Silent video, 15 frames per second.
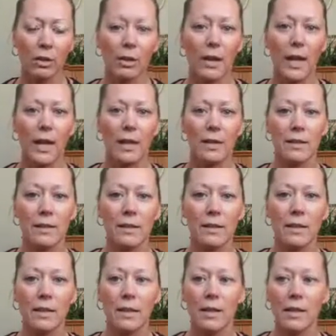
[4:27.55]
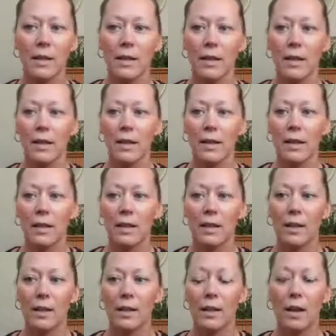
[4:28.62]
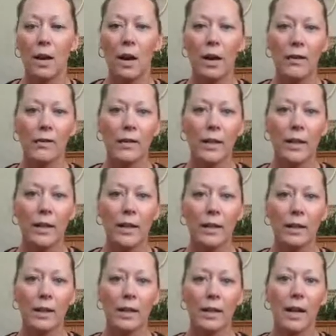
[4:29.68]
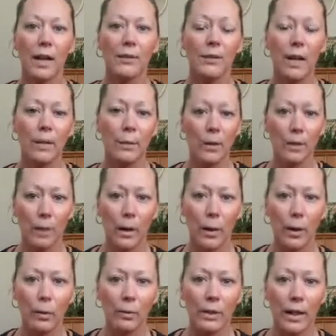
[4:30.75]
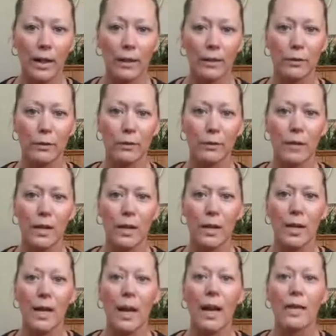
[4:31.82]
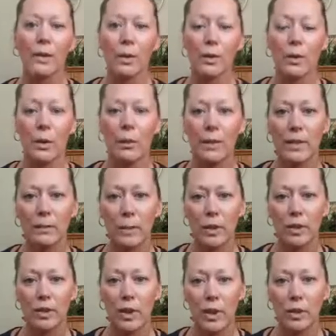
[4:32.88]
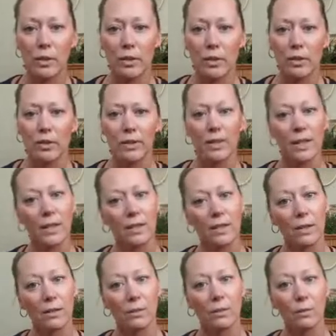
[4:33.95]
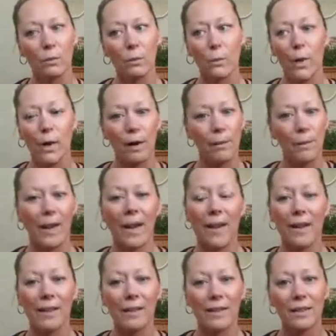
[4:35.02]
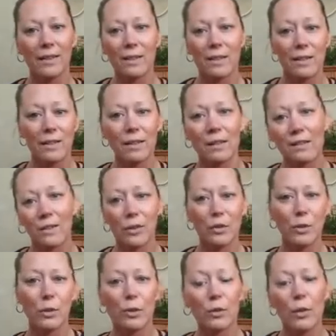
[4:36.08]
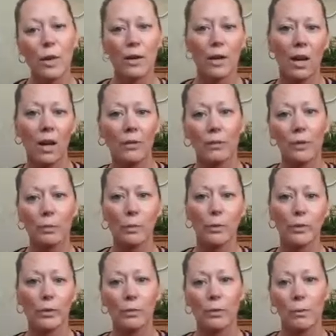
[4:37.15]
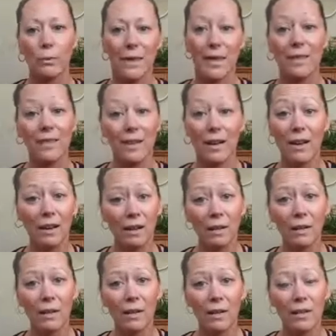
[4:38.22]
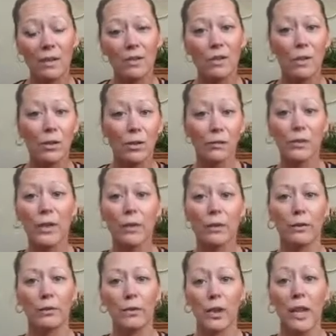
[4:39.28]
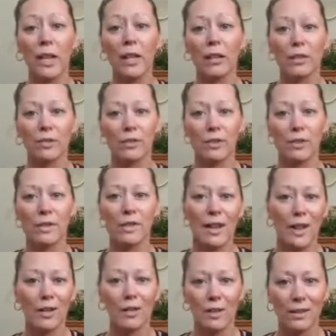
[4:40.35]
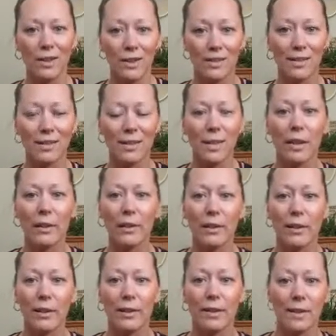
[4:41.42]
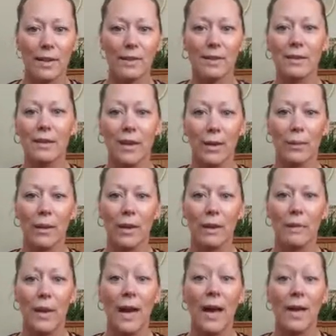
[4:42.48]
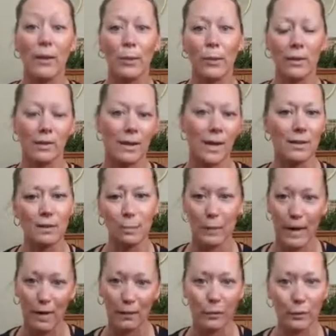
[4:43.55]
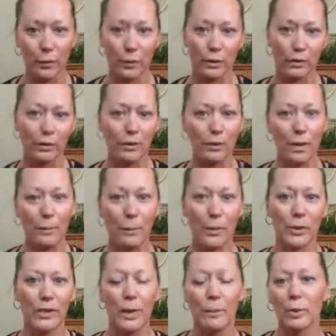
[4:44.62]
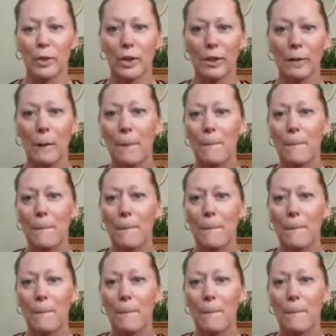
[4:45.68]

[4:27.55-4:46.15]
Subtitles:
And often I find with my own life, I don't always make changes until where I'm at is too uncomfortable to remain there. So the fear of change is actually less scary than staying where I'm at, or less painful in perception